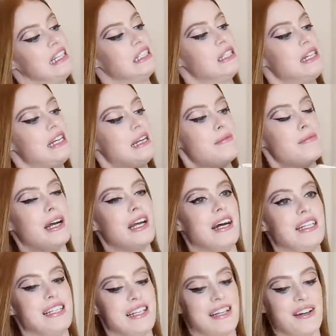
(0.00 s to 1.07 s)
literally my
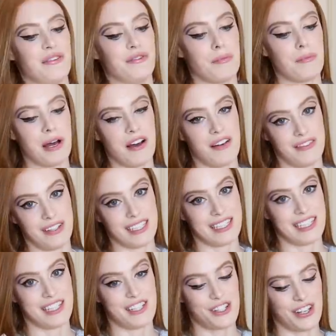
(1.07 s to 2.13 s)
idea of a
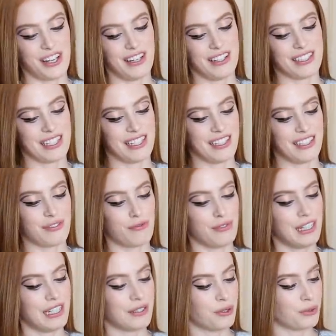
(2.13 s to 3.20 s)
perfect t-shirt. It's in this
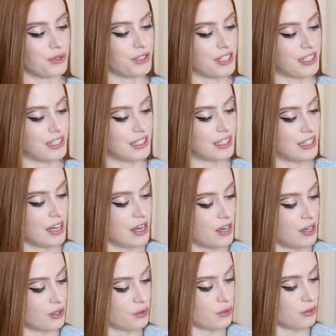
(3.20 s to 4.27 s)
really gorgeous
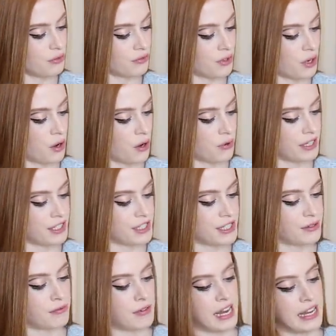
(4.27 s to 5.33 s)
sort of
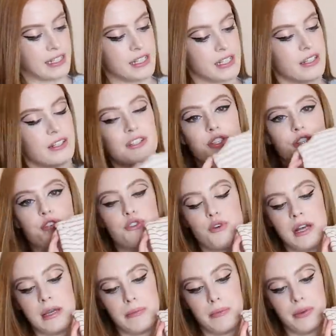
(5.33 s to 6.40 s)
orangey red
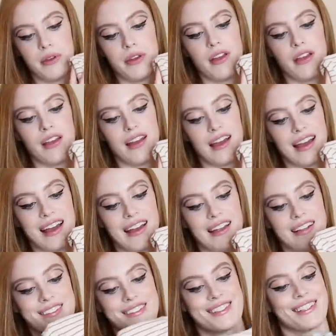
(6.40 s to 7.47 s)
stripe
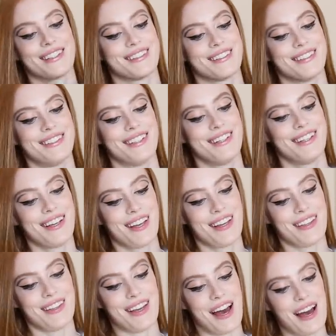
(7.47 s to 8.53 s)
and
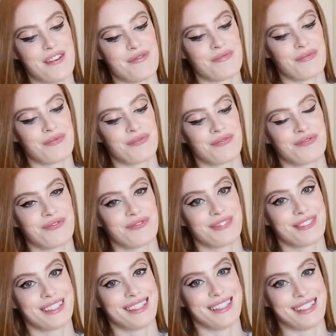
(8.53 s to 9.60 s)
yeah,
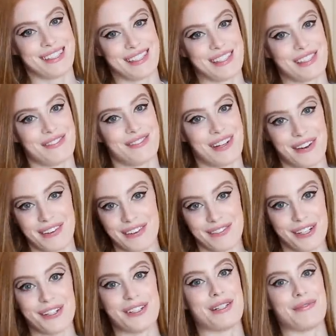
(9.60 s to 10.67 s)
this is a very
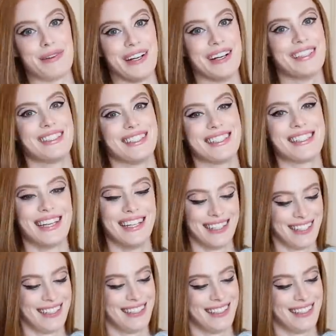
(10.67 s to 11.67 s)
rosy purchase.